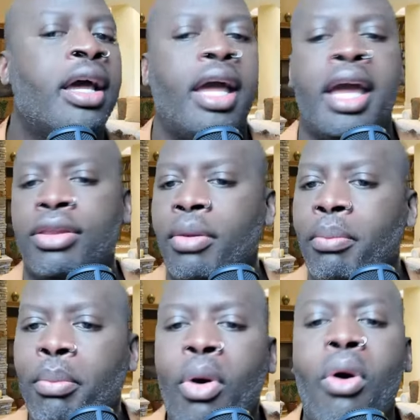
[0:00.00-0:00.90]
And the
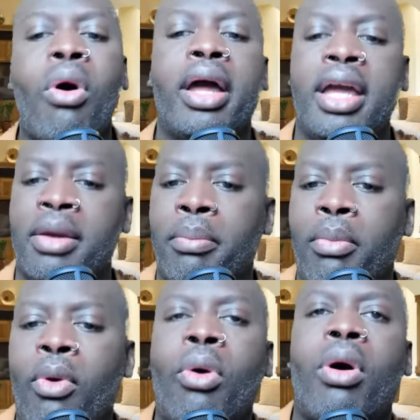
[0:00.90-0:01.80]
more and
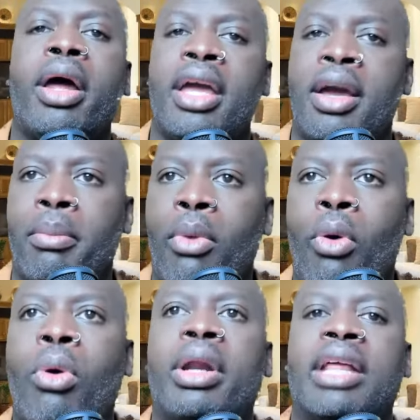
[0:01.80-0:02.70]
more and
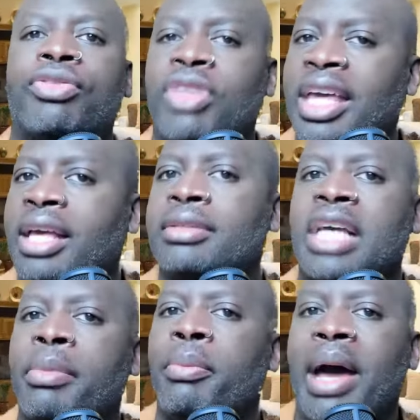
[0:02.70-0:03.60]
more that things
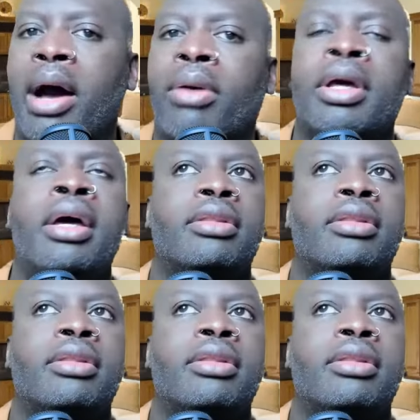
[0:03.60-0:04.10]
come about,